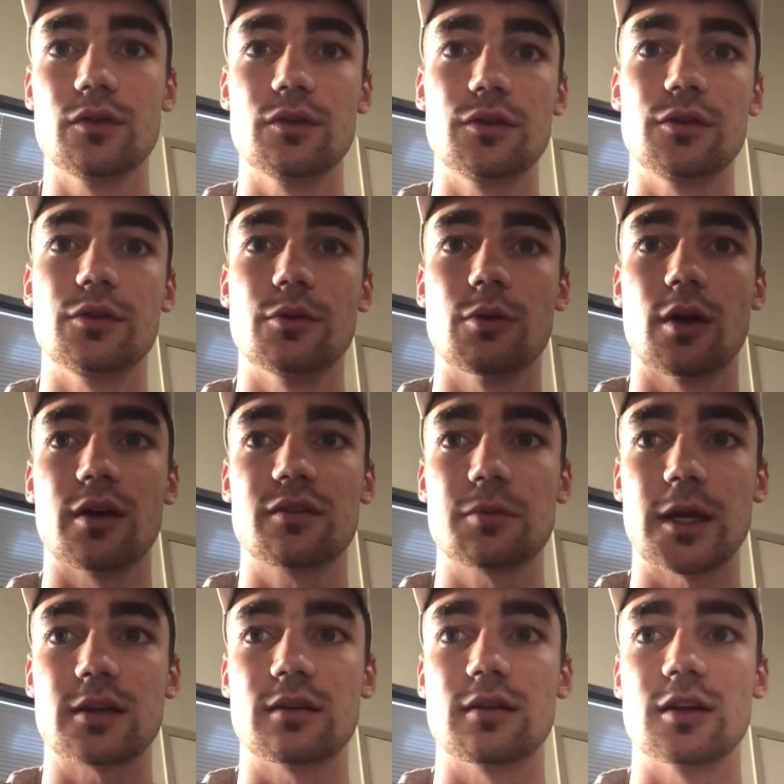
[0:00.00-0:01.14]
you are
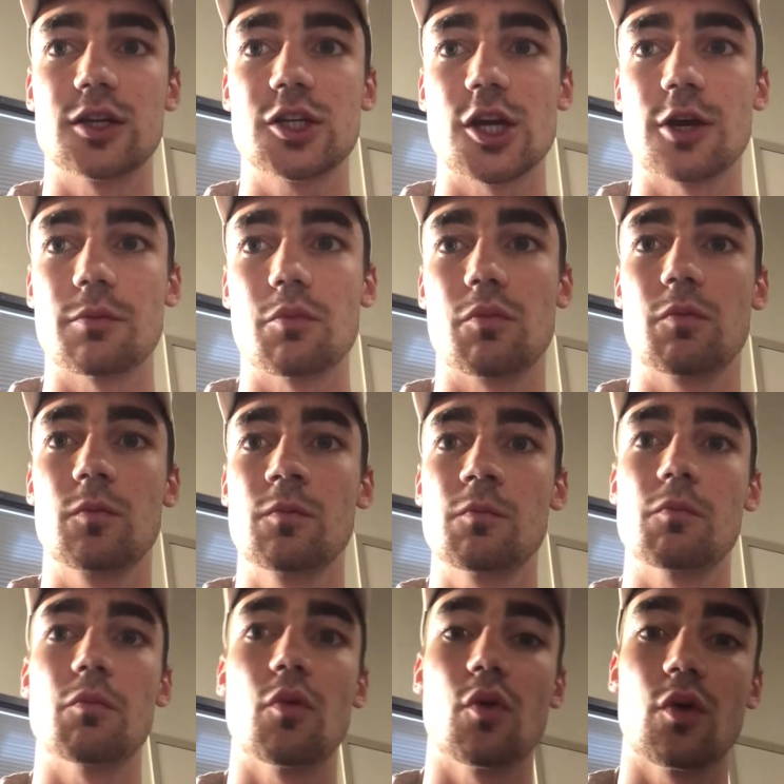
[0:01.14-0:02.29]
expected to share
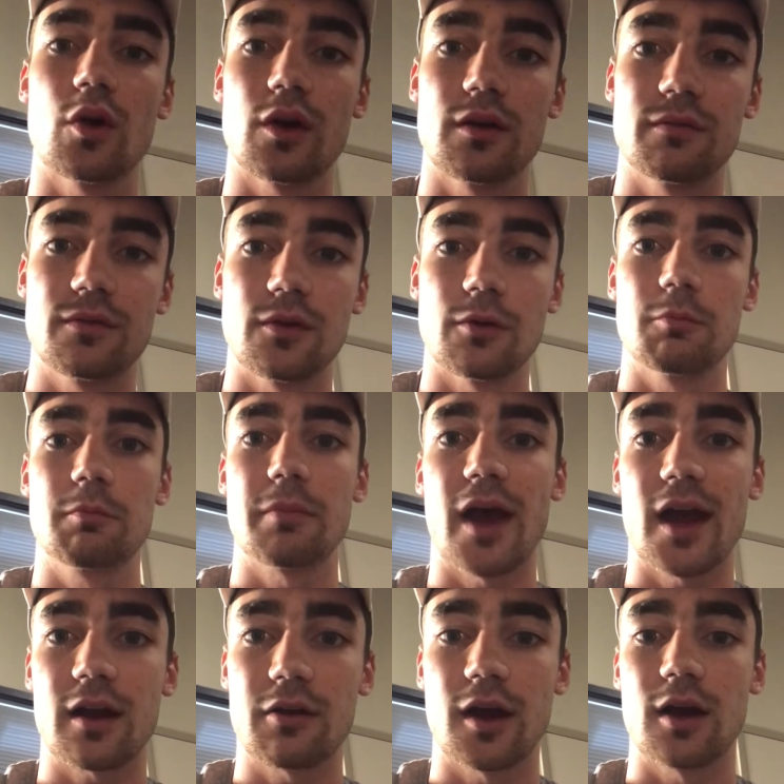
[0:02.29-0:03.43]
more of your
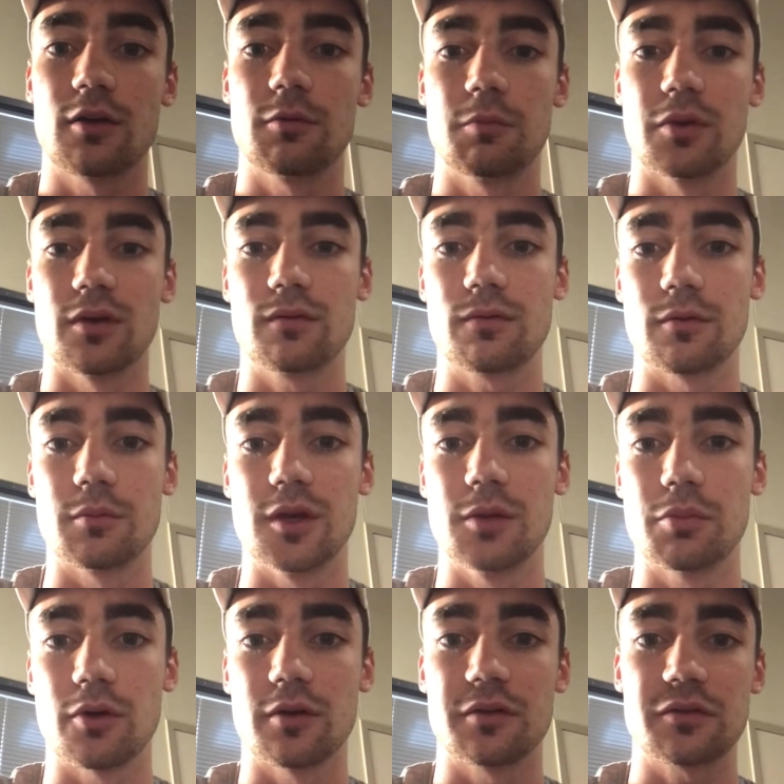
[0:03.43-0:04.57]
background, but for me
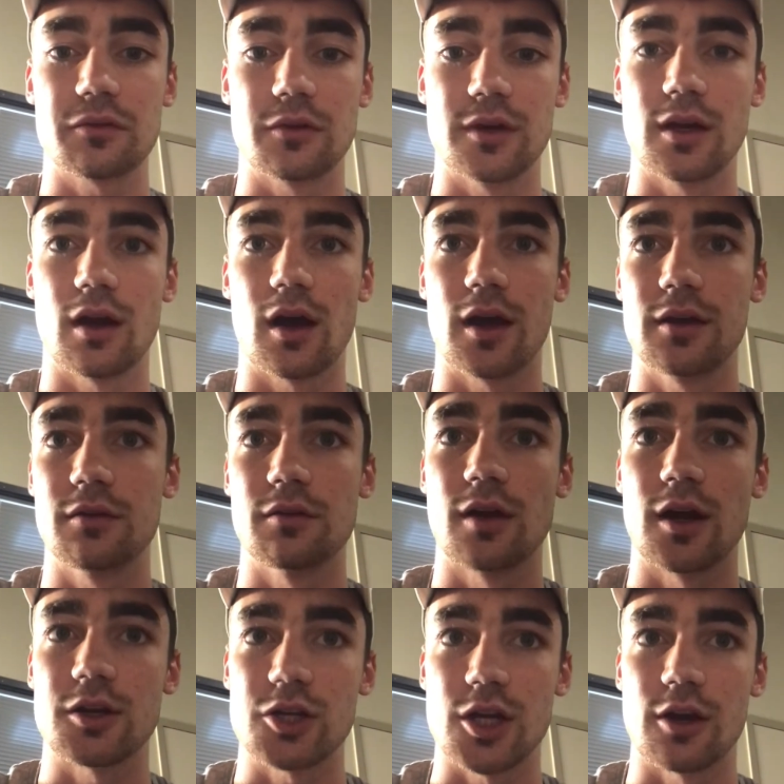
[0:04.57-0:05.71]
personally, I do
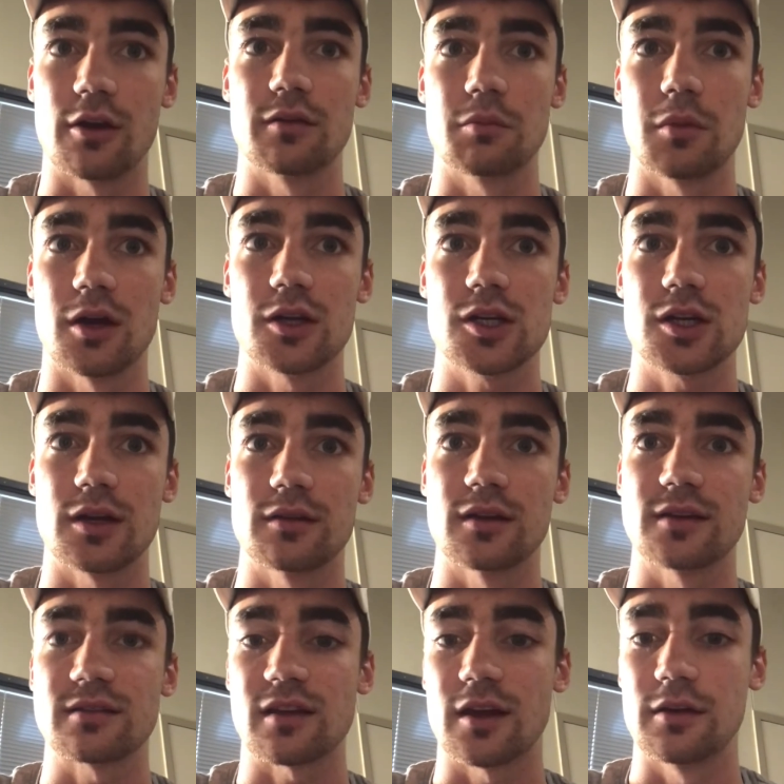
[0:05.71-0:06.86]
not share as much
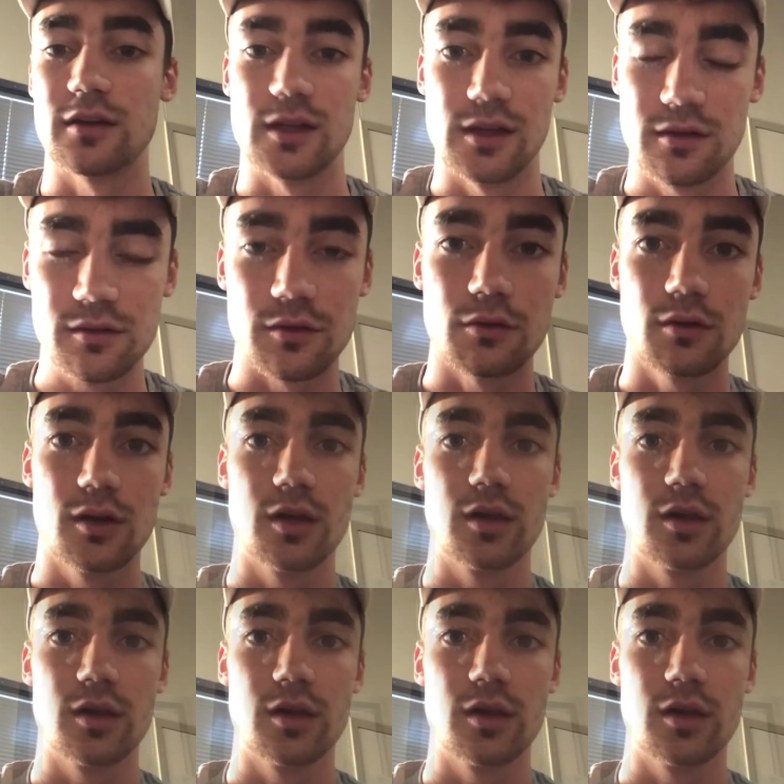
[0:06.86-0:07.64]
unless I need to.